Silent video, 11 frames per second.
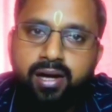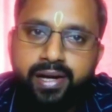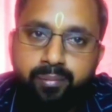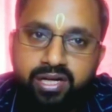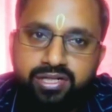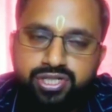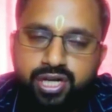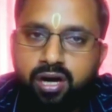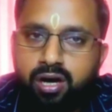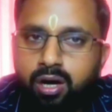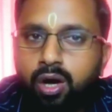
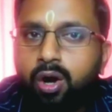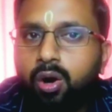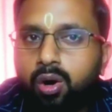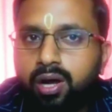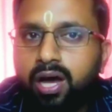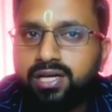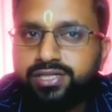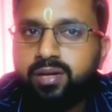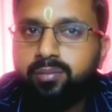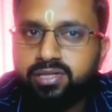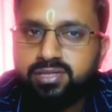dementia or
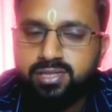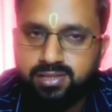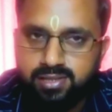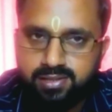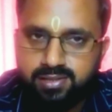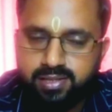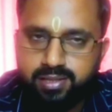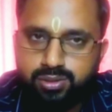Alzheimer's disease.